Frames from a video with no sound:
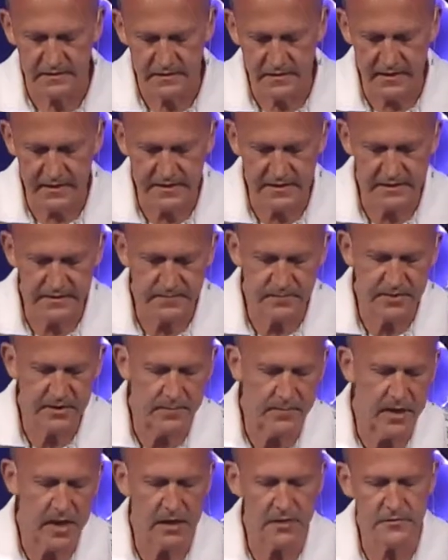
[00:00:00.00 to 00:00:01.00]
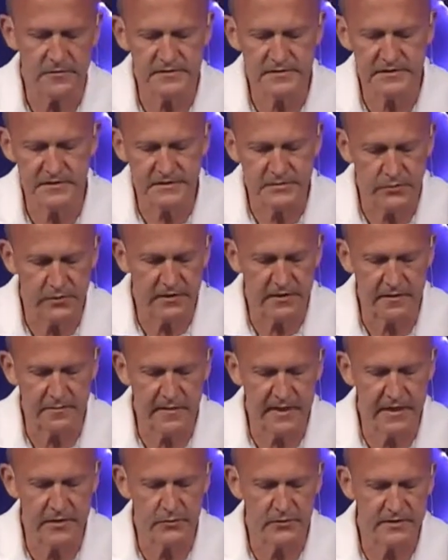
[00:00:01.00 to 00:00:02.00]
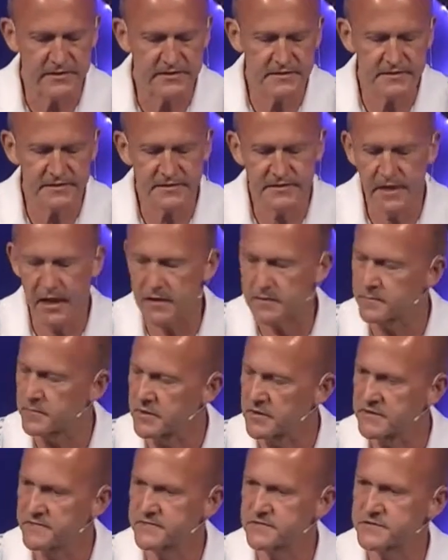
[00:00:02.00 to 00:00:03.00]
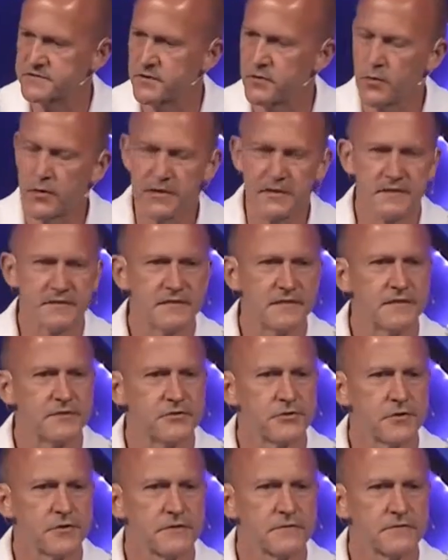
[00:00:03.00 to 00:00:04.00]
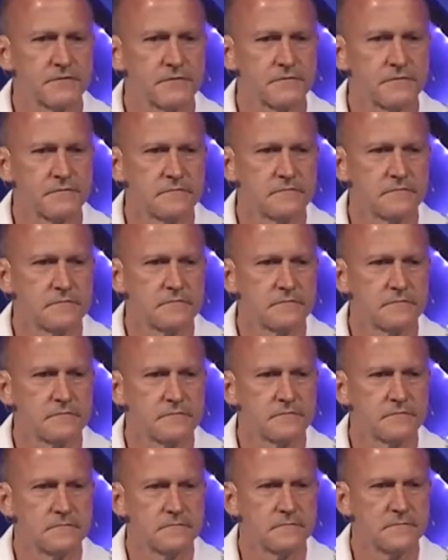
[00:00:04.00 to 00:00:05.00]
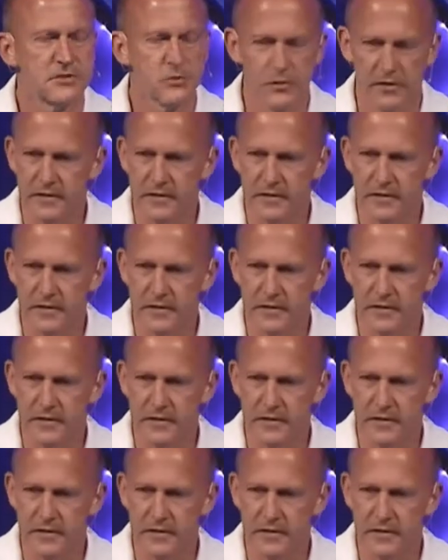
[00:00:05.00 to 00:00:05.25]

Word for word: that hypocrisy is one of the main reasons non believers don't want to attend church? It's one